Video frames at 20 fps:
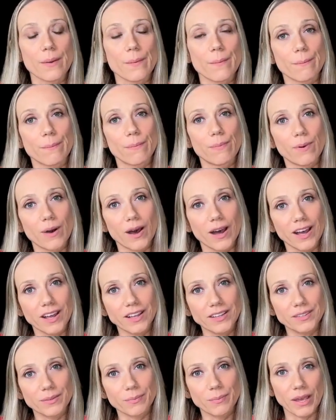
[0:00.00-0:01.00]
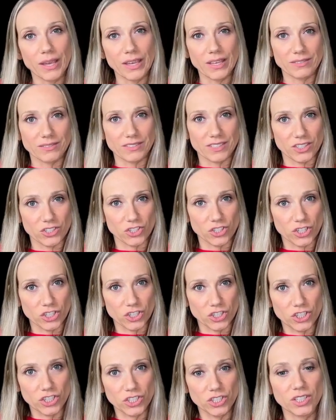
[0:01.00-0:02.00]
But my
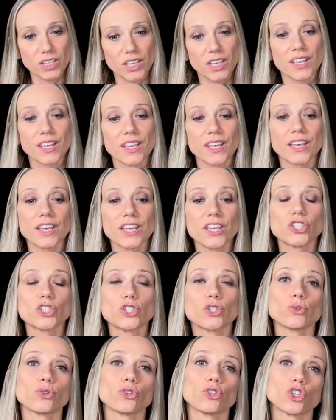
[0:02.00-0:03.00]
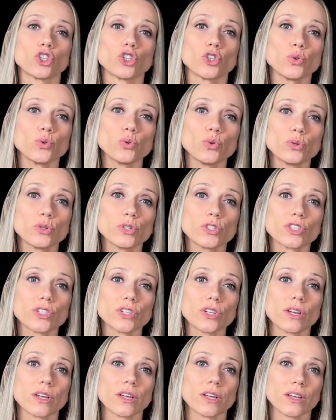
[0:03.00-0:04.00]
suggestion is to choose
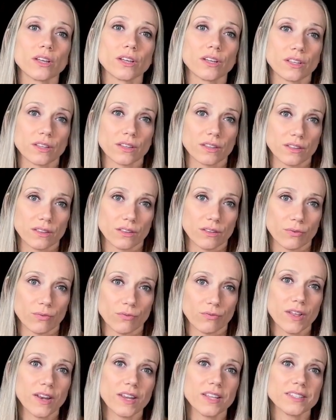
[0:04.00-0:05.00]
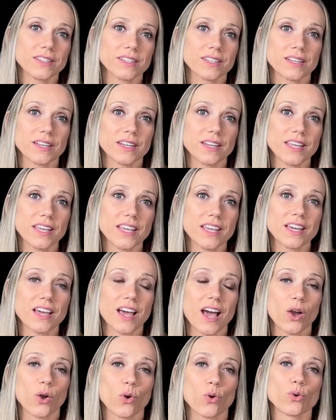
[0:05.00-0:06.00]
the filling technique
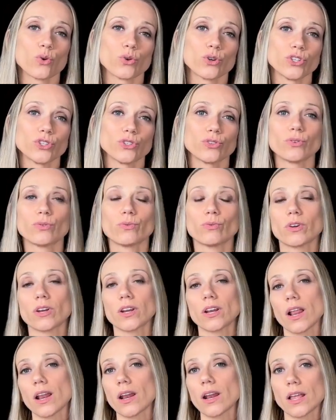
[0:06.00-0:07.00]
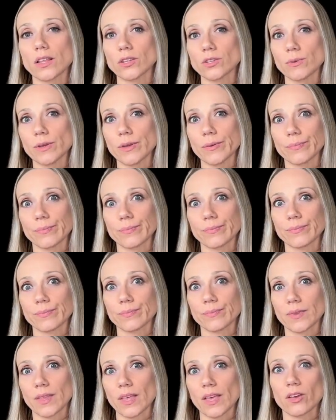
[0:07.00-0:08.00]
according to the root canal anatomy,
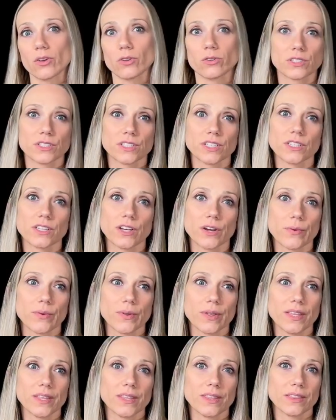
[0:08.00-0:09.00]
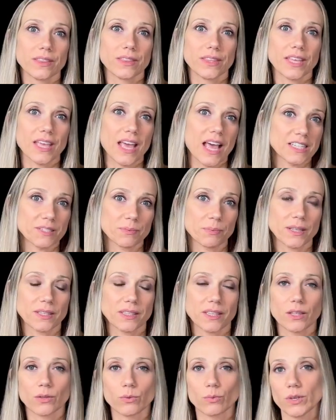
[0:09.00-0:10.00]
considering the aspect
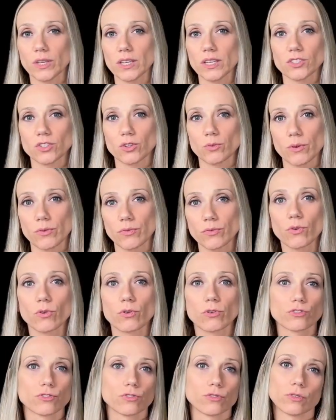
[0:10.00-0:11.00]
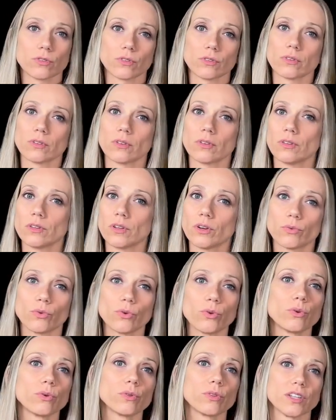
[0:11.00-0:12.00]
that we saw before. So the
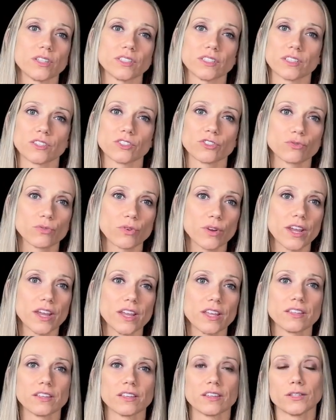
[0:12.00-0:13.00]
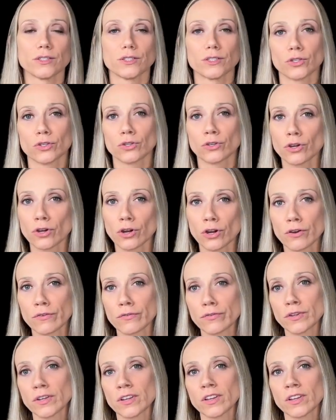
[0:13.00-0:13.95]
root, is it straight, is it curved,